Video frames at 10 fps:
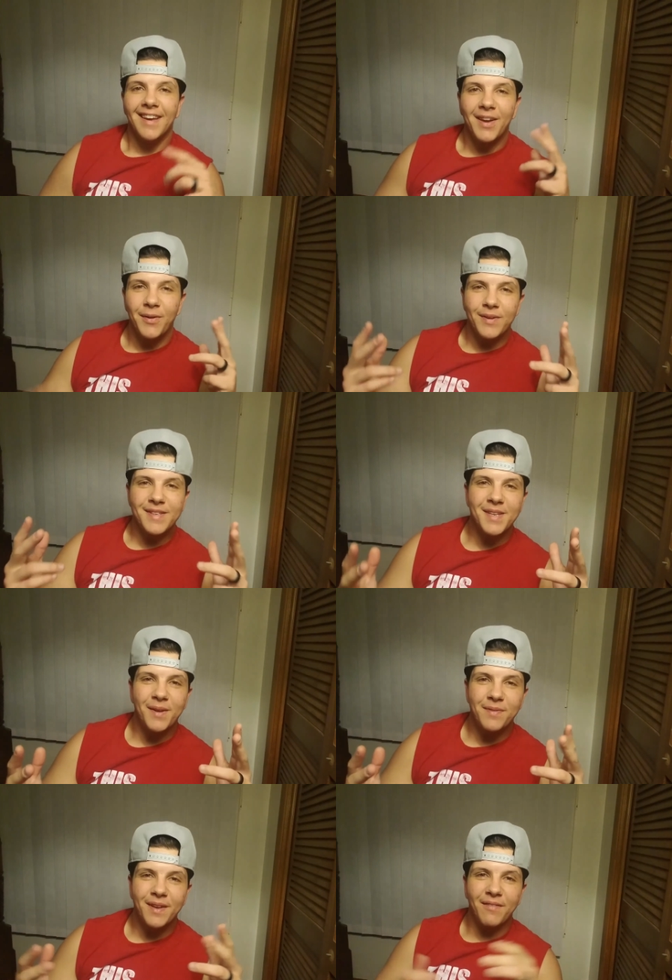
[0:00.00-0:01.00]
Hey, what's
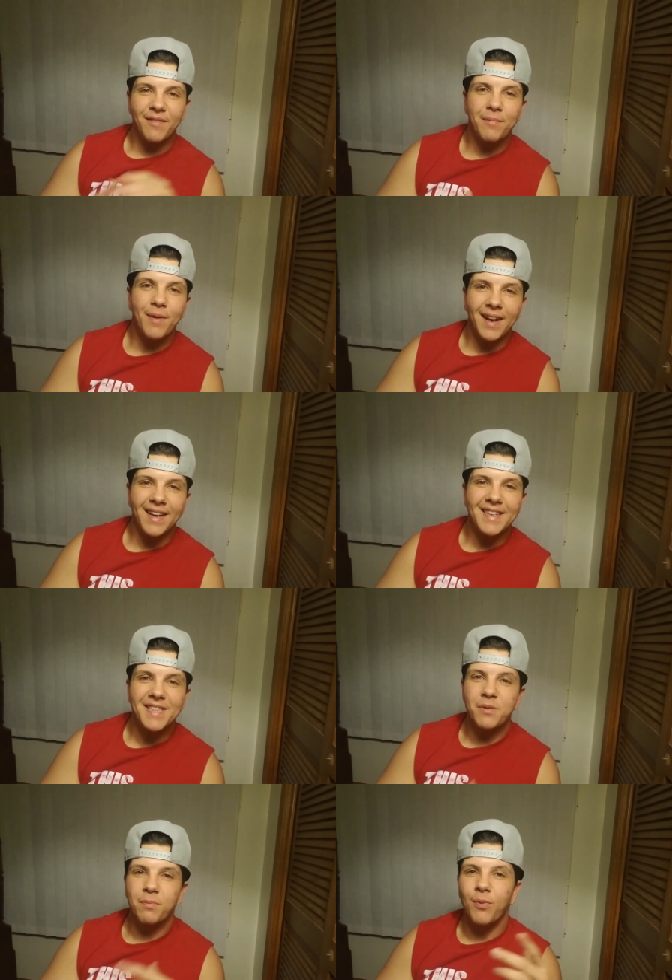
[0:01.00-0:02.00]
up there, everybody?
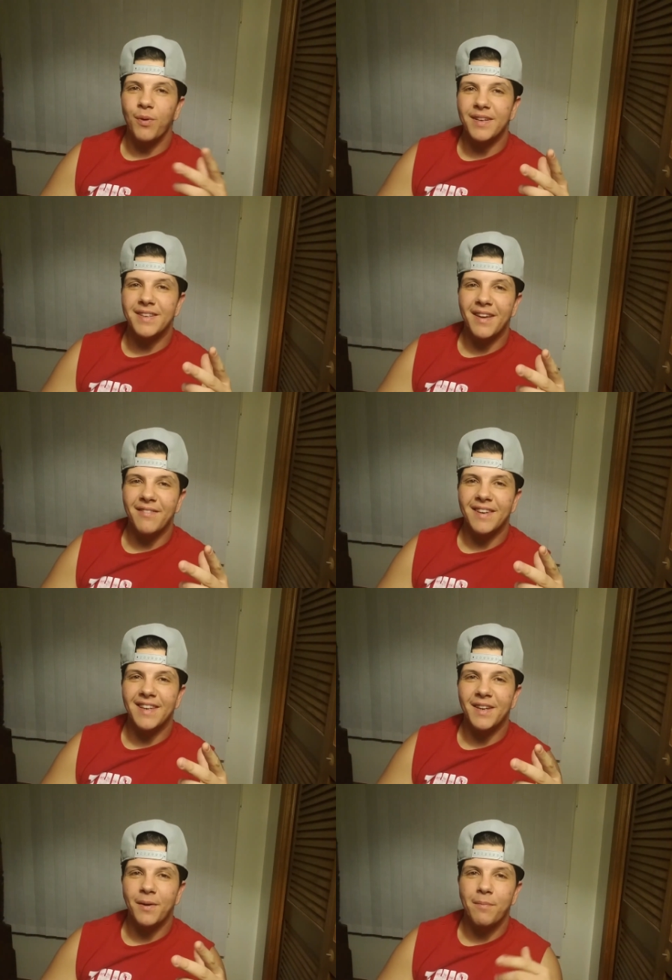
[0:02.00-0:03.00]
It's your boy
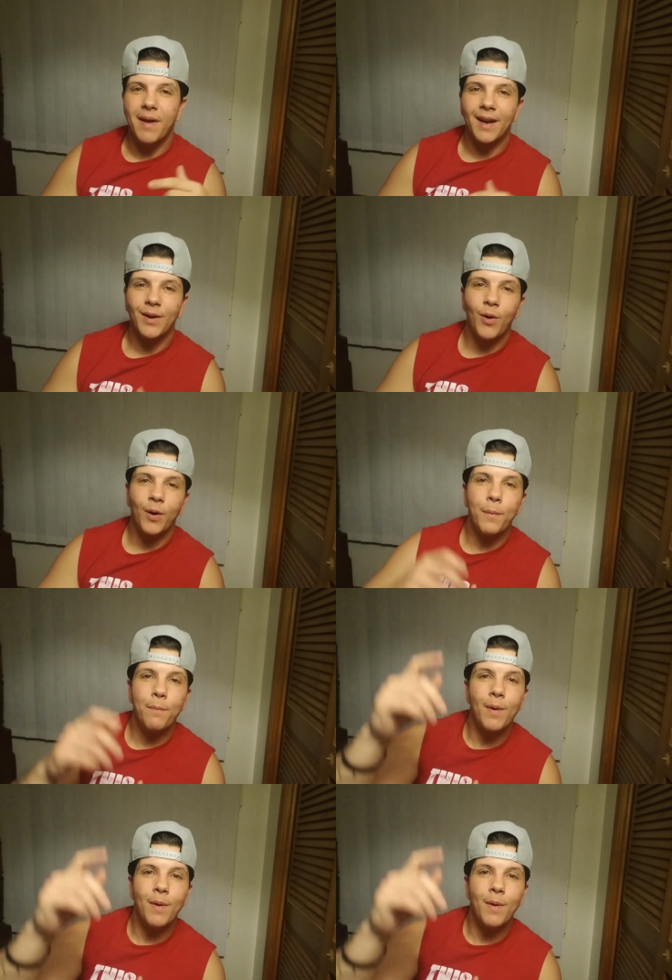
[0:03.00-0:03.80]
Devyn here, back on a